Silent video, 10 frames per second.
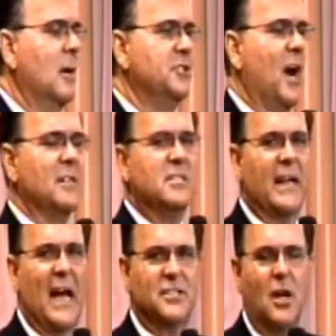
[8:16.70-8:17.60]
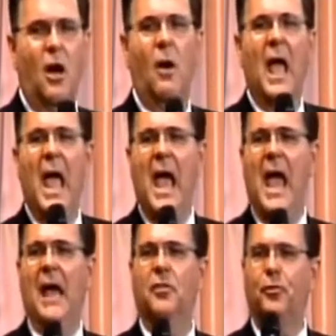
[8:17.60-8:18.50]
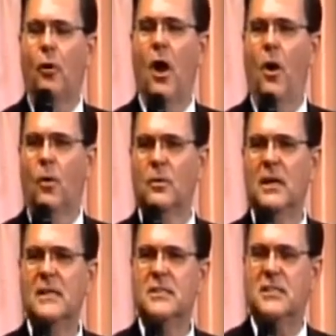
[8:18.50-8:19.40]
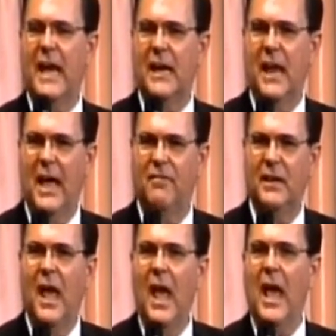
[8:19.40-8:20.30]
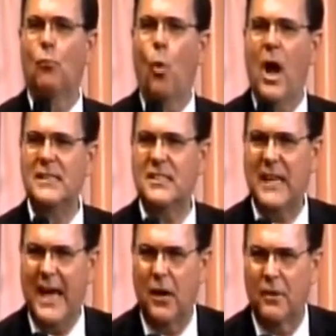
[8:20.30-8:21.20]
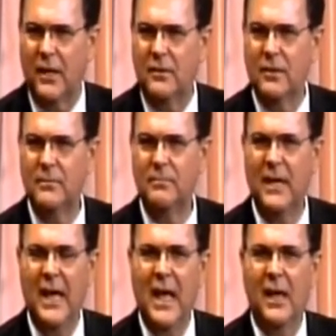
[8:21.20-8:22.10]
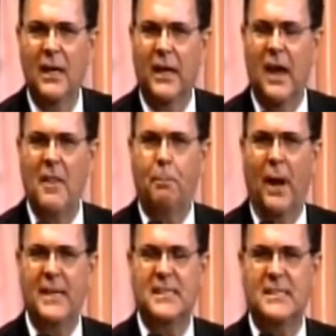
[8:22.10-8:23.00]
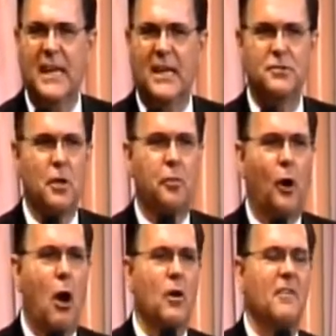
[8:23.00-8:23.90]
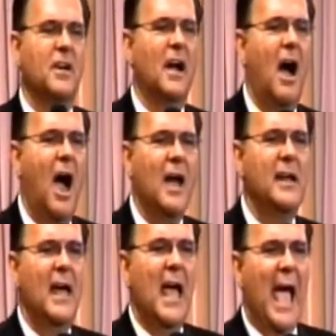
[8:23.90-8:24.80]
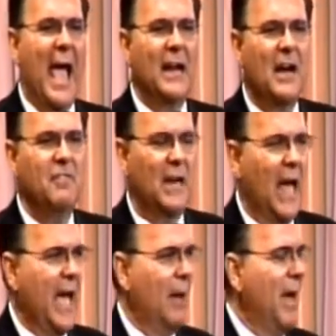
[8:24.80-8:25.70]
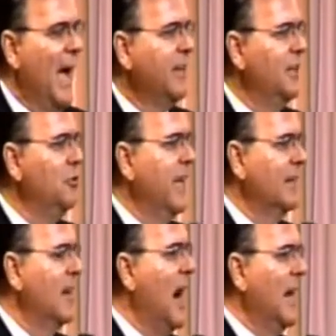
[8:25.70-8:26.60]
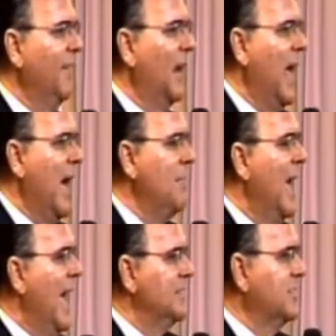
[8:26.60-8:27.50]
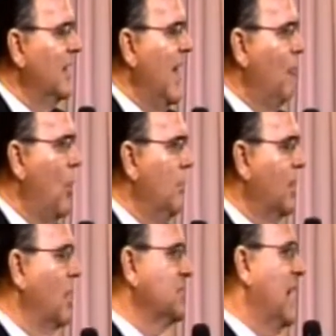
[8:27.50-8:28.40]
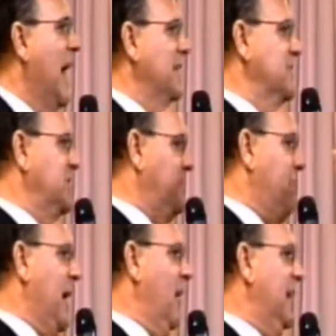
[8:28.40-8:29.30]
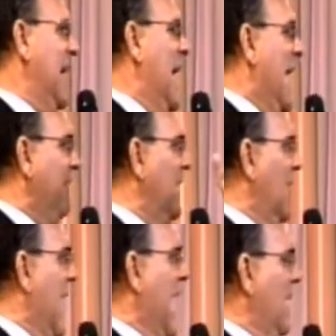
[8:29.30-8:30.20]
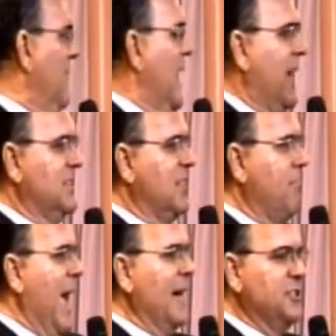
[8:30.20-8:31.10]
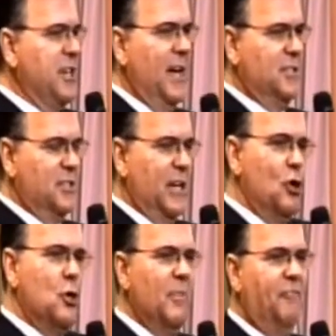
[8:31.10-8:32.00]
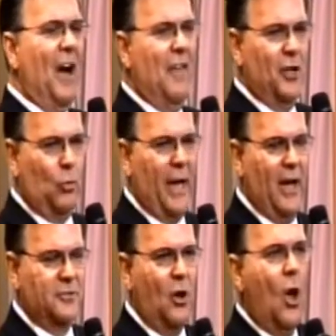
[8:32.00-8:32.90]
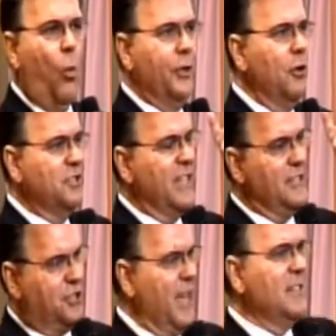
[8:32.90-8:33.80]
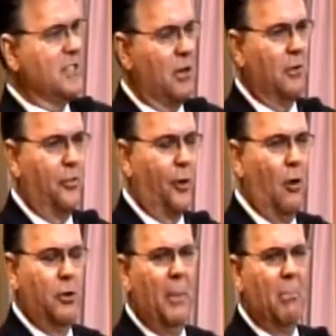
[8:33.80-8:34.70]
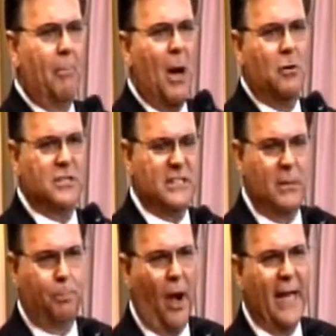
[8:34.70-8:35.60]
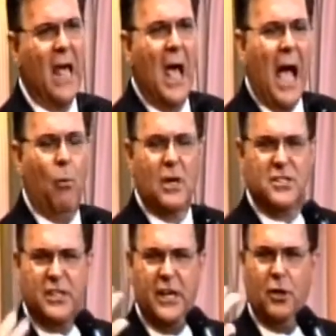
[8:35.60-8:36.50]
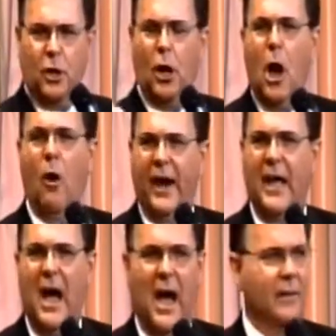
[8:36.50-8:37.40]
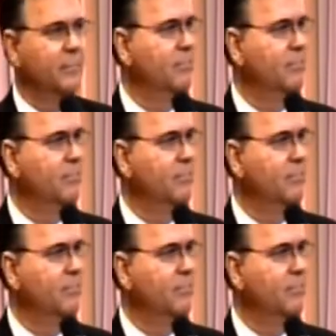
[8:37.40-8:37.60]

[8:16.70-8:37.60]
John said, I saw a throne set in heaven and one set on it. In another place, he said, is the throne of God and of the Lamb. How can you get God and the Lamb and still have one? Because God is a spirit and the Lamb is the man Jesus in whom the Father dwells. When you see Jesus on the throne, you remember Moses had prayed, I want to see your glory, God.